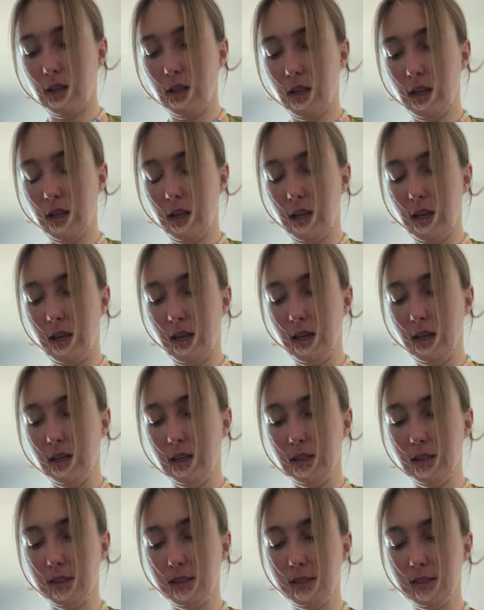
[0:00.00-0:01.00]

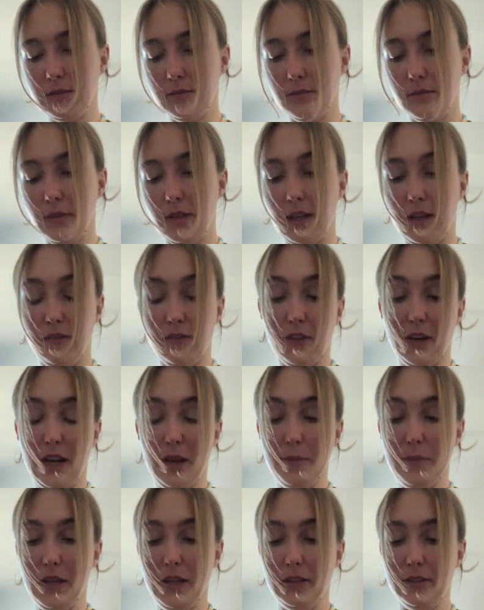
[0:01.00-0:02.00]
and
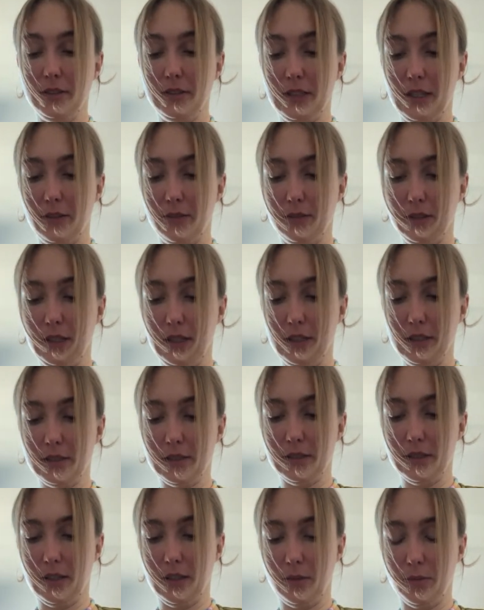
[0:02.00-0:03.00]
environment definitely is
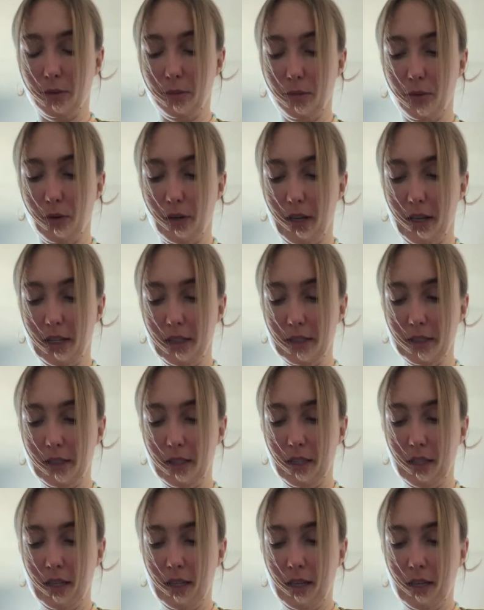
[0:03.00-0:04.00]
one point,
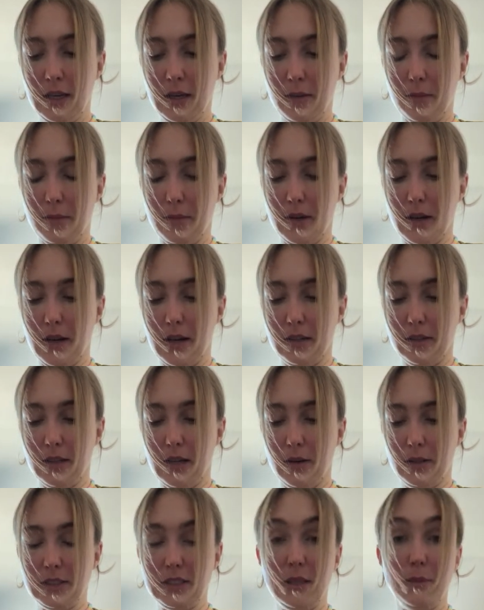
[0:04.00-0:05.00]
but I
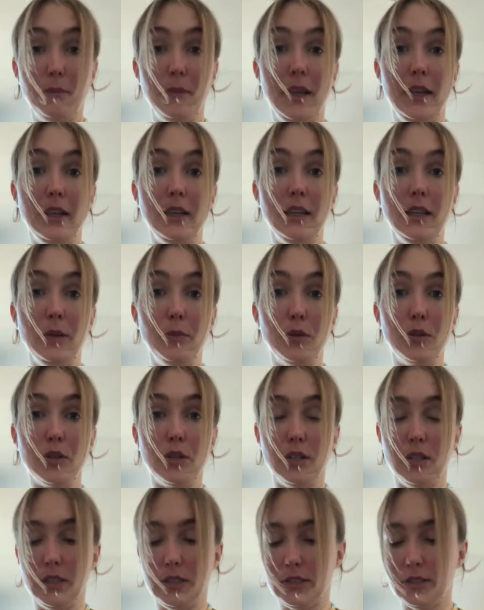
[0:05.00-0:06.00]
would say mainly
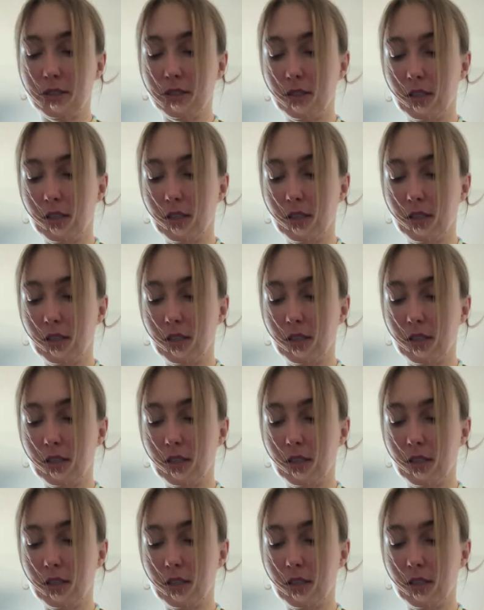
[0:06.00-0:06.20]
because